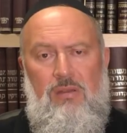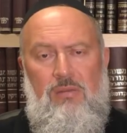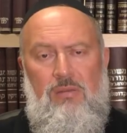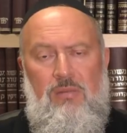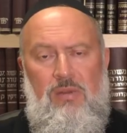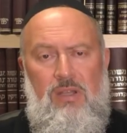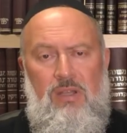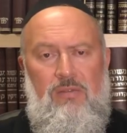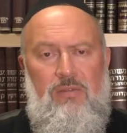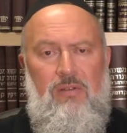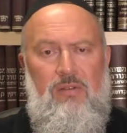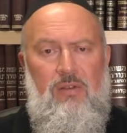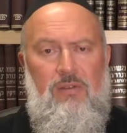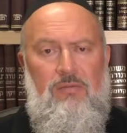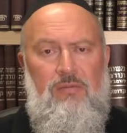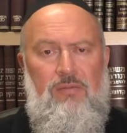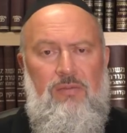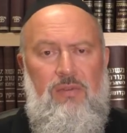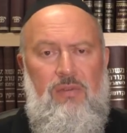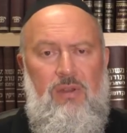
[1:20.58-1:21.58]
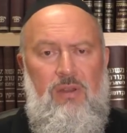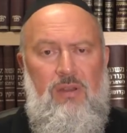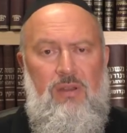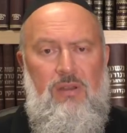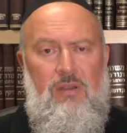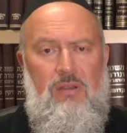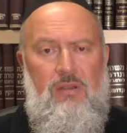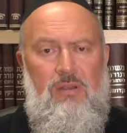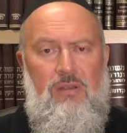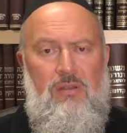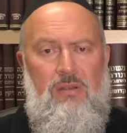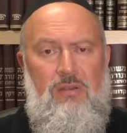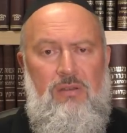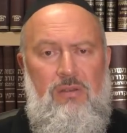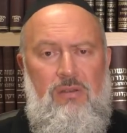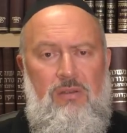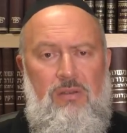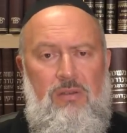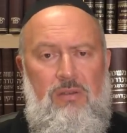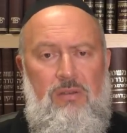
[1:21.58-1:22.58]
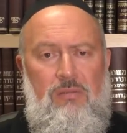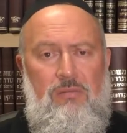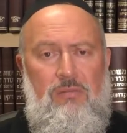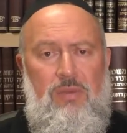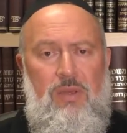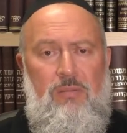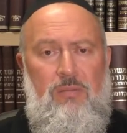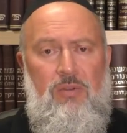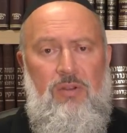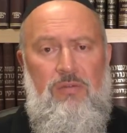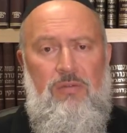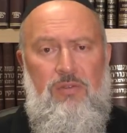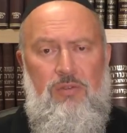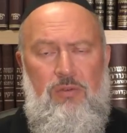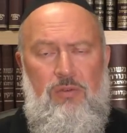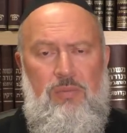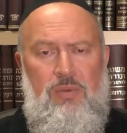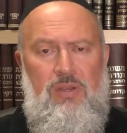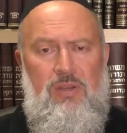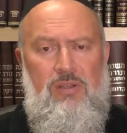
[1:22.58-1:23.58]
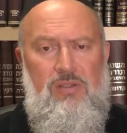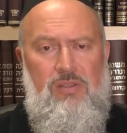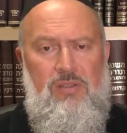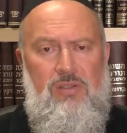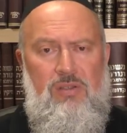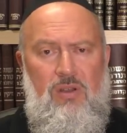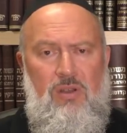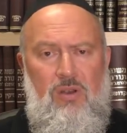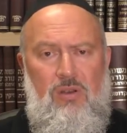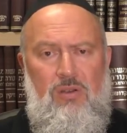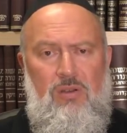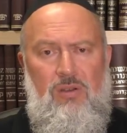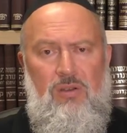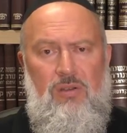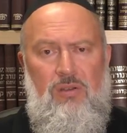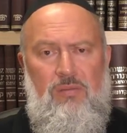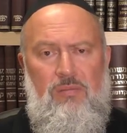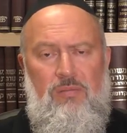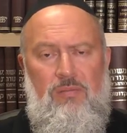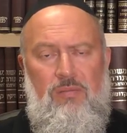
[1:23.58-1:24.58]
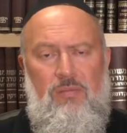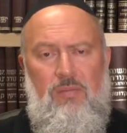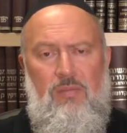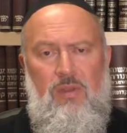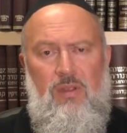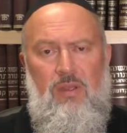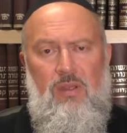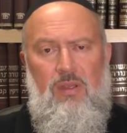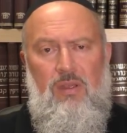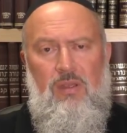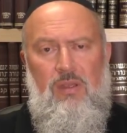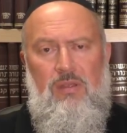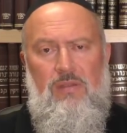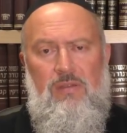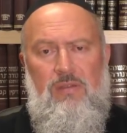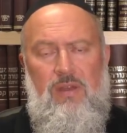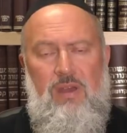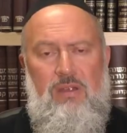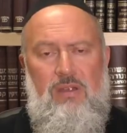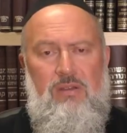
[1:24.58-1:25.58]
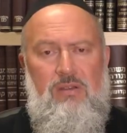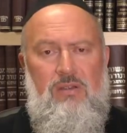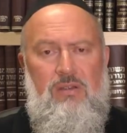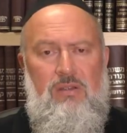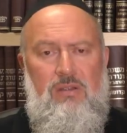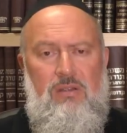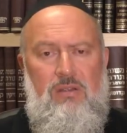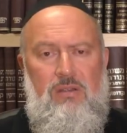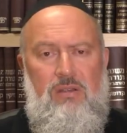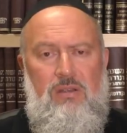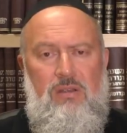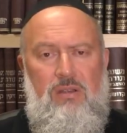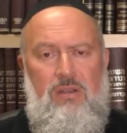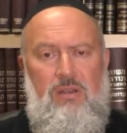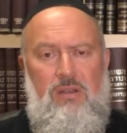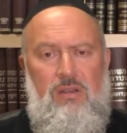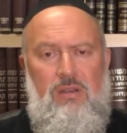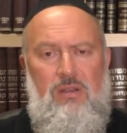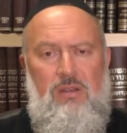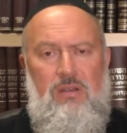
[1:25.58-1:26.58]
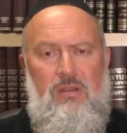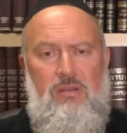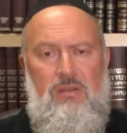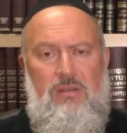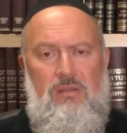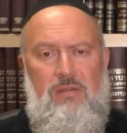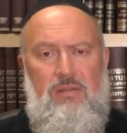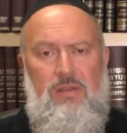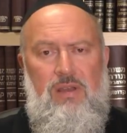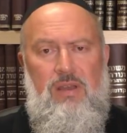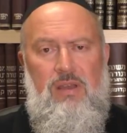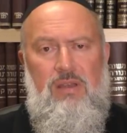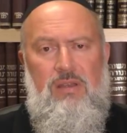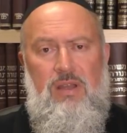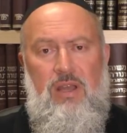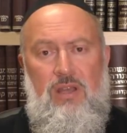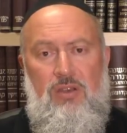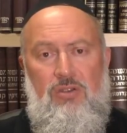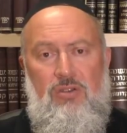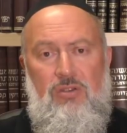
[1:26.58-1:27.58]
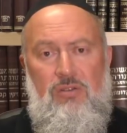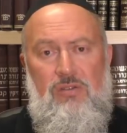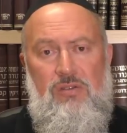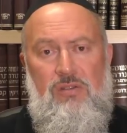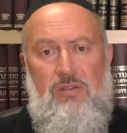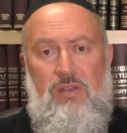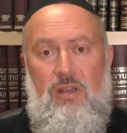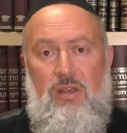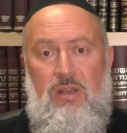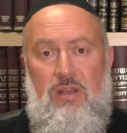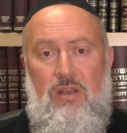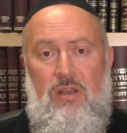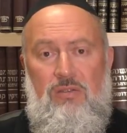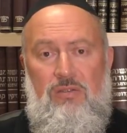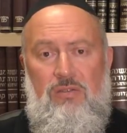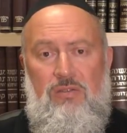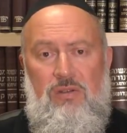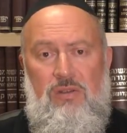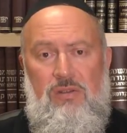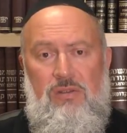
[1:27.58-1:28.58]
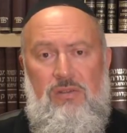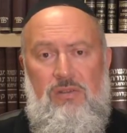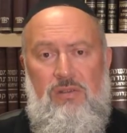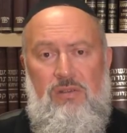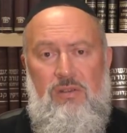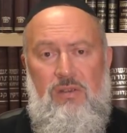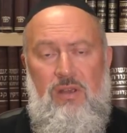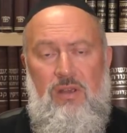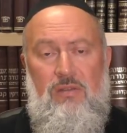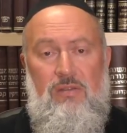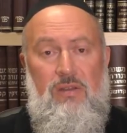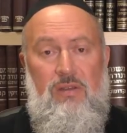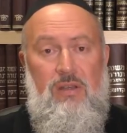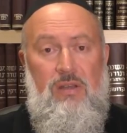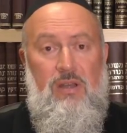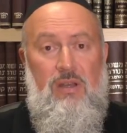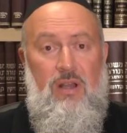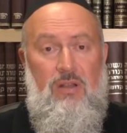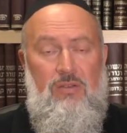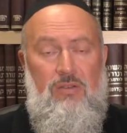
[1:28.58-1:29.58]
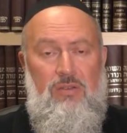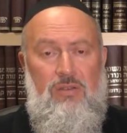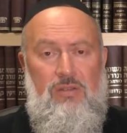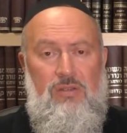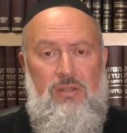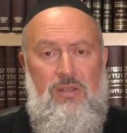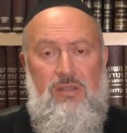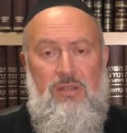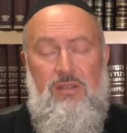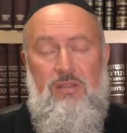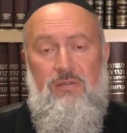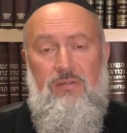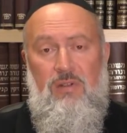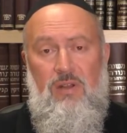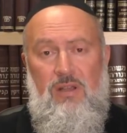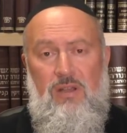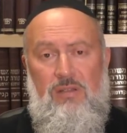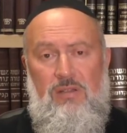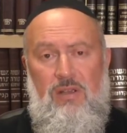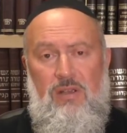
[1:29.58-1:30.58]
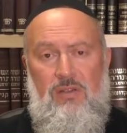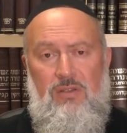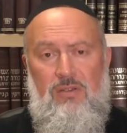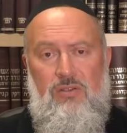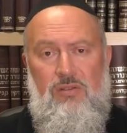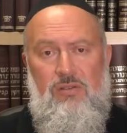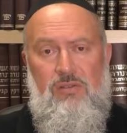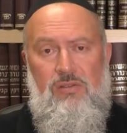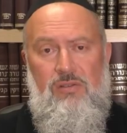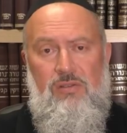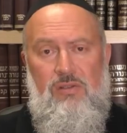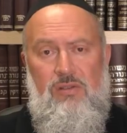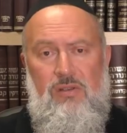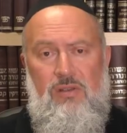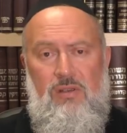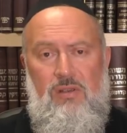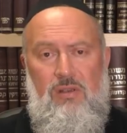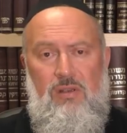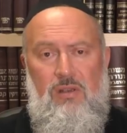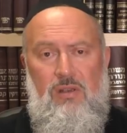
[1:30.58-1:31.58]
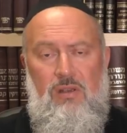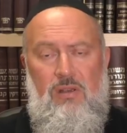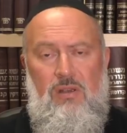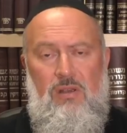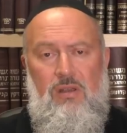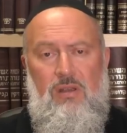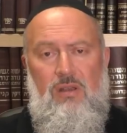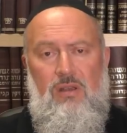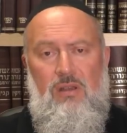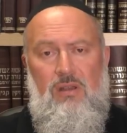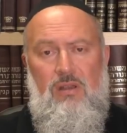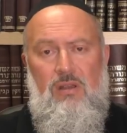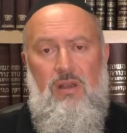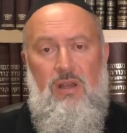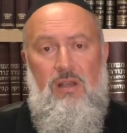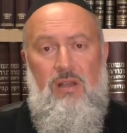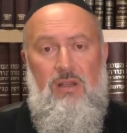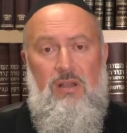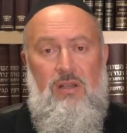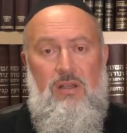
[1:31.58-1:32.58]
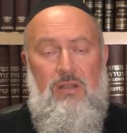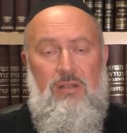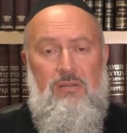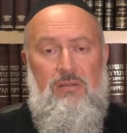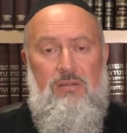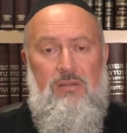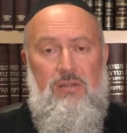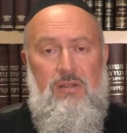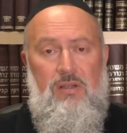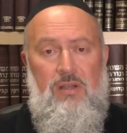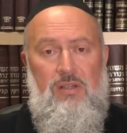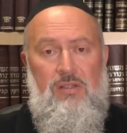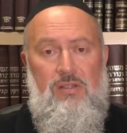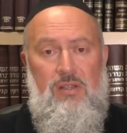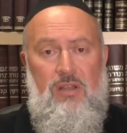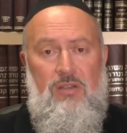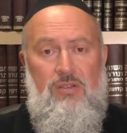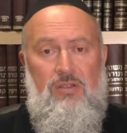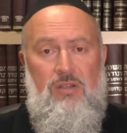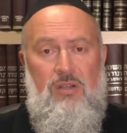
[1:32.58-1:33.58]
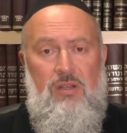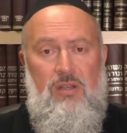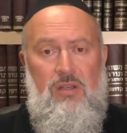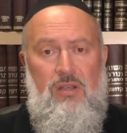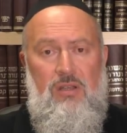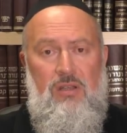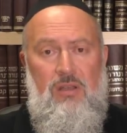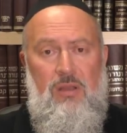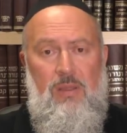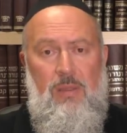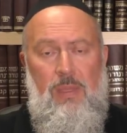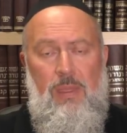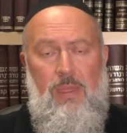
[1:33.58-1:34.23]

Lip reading: The belief of people of European stock that their nations, their countries, and their cultures, their civilizations are essentially